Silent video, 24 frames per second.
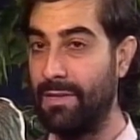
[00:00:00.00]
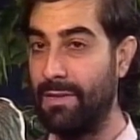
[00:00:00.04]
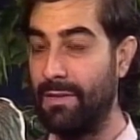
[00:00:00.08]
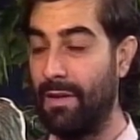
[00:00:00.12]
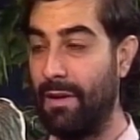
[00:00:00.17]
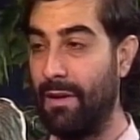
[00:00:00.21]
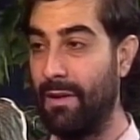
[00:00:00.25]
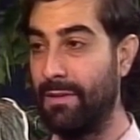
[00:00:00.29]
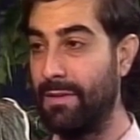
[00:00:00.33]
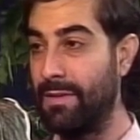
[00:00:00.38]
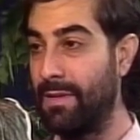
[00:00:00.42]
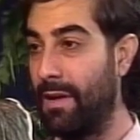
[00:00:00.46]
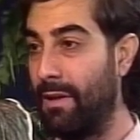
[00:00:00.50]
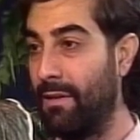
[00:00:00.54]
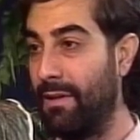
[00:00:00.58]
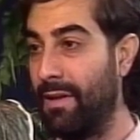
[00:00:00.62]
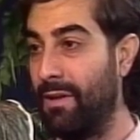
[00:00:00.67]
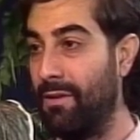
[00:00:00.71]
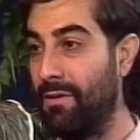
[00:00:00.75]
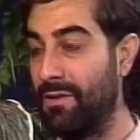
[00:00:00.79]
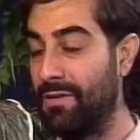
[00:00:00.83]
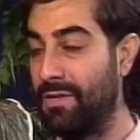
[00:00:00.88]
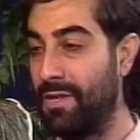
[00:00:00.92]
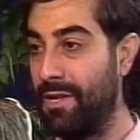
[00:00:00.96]
a
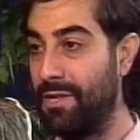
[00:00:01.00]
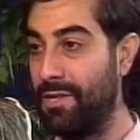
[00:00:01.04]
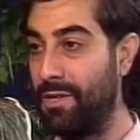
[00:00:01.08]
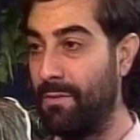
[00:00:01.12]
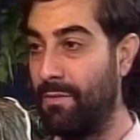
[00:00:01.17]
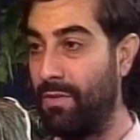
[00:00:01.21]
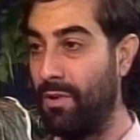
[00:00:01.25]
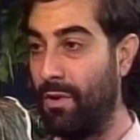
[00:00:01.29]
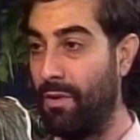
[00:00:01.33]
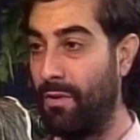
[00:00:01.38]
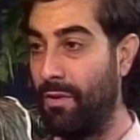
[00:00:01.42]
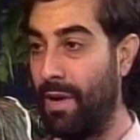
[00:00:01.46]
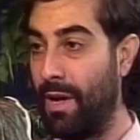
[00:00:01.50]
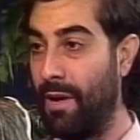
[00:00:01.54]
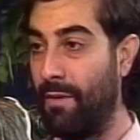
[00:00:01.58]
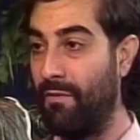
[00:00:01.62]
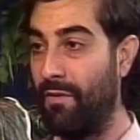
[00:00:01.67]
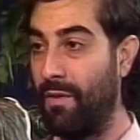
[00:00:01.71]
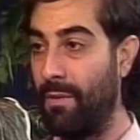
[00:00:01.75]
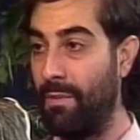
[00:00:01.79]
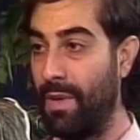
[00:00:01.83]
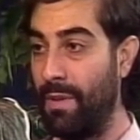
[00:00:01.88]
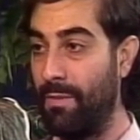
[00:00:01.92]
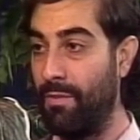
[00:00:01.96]
legalization program
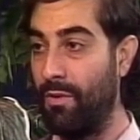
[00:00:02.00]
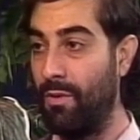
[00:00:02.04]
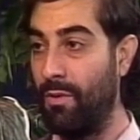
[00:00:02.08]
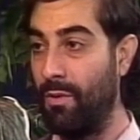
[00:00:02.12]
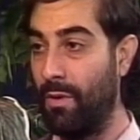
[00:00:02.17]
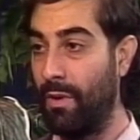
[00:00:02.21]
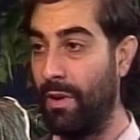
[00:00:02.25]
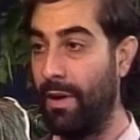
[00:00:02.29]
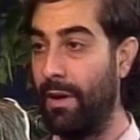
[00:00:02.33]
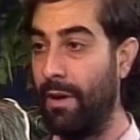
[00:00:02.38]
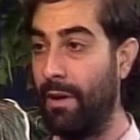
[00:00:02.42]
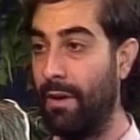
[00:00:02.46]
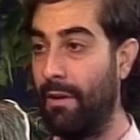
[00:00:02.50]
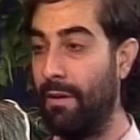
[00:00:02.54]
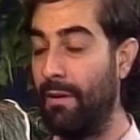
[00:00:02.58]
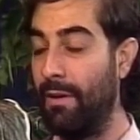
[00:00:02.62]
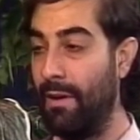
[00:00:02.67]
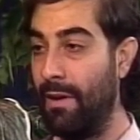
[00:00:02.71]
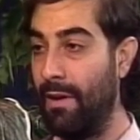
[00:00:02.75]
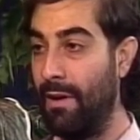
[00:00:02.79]
for people who are here